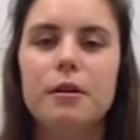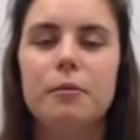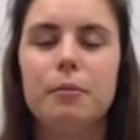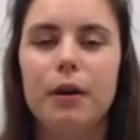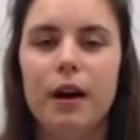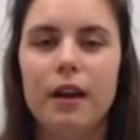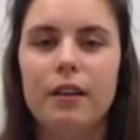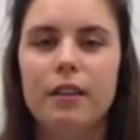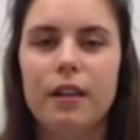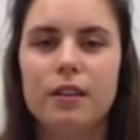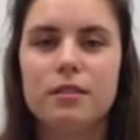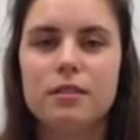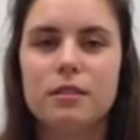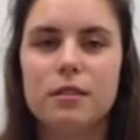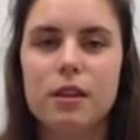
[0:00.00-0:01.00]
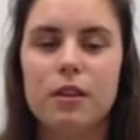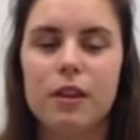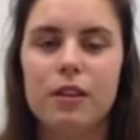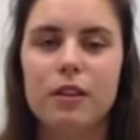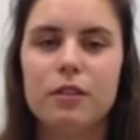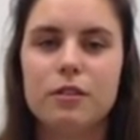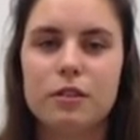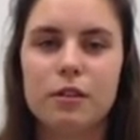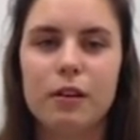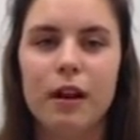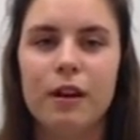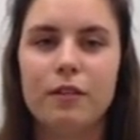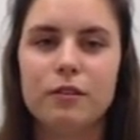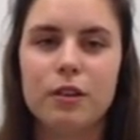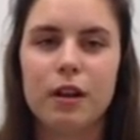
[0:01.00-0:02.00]
but that's the thing they're still
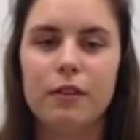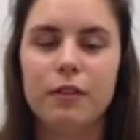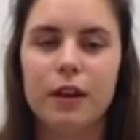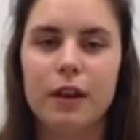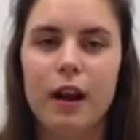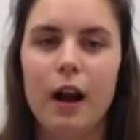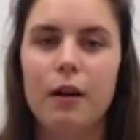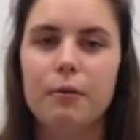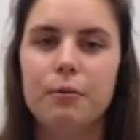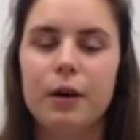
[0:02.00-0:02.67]
kind of trying to figure out.